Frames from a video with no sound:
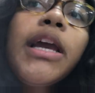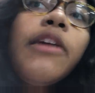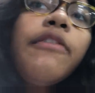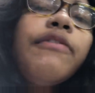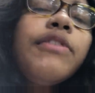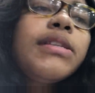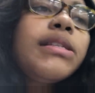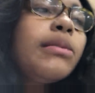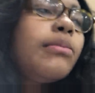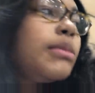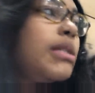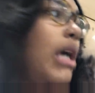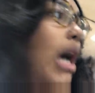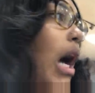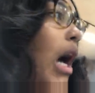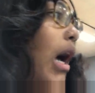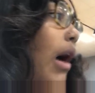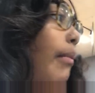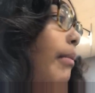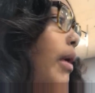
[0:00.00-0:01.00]
here for some
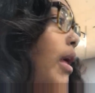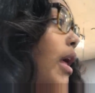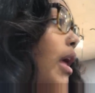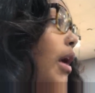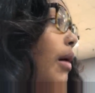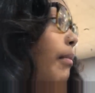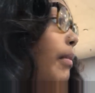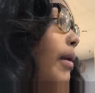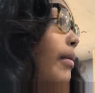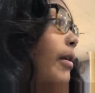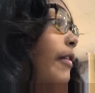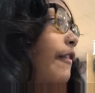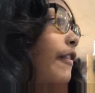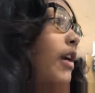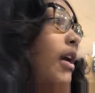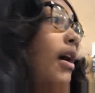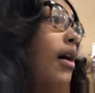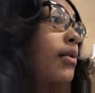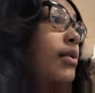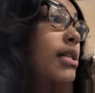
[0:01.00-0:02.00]
time. But we
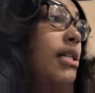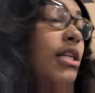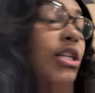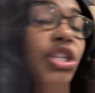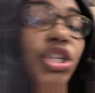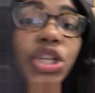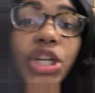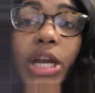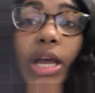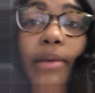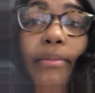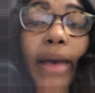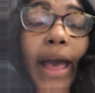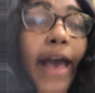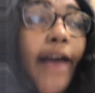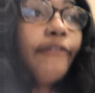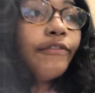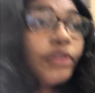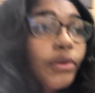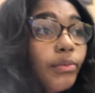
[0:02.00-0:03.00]
finna go to the gym
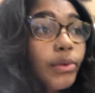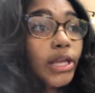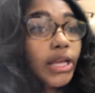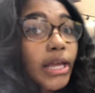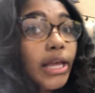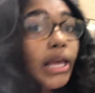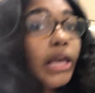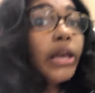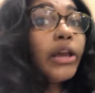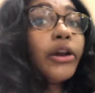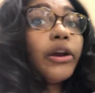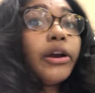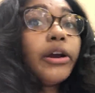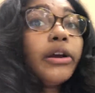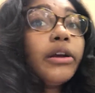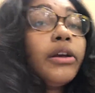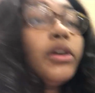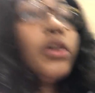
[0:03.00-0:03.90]
after we here.